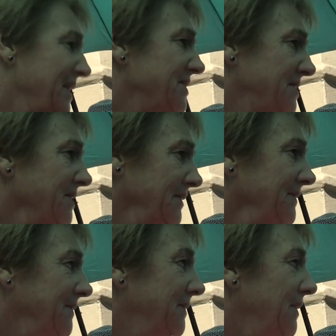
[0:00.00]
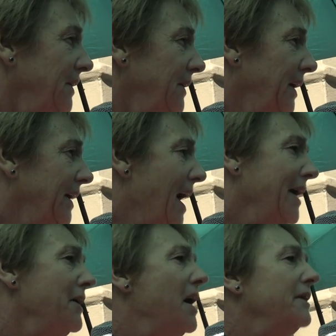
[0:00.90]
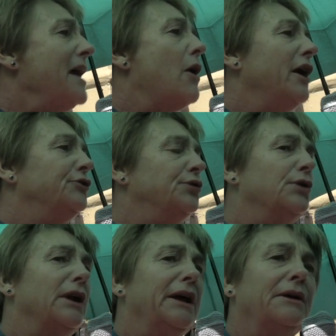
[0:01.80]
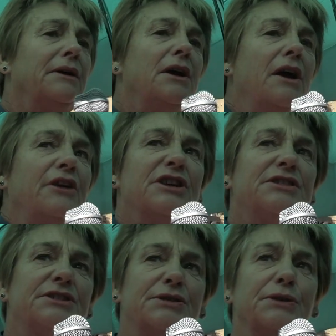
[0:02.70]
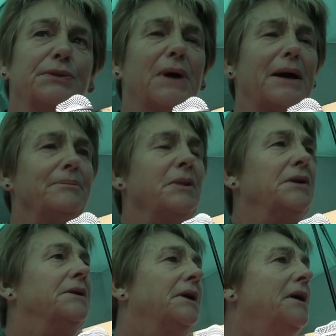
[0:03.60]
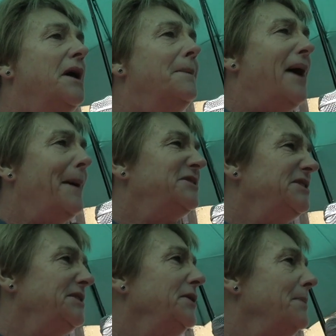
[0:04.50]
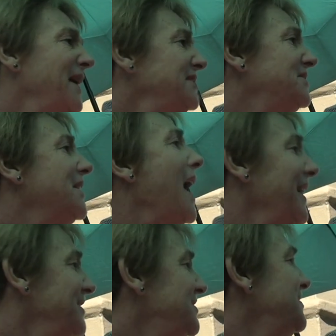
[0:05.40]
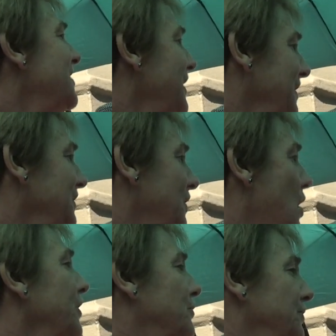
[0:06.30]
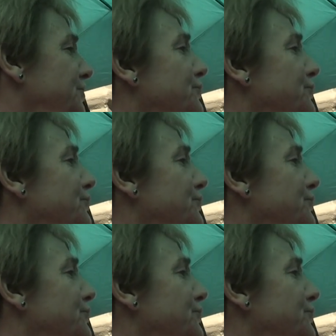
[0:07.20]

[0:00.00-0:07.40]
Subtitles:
medicine. Okay, now I truly, just to perhaps the best case study that I could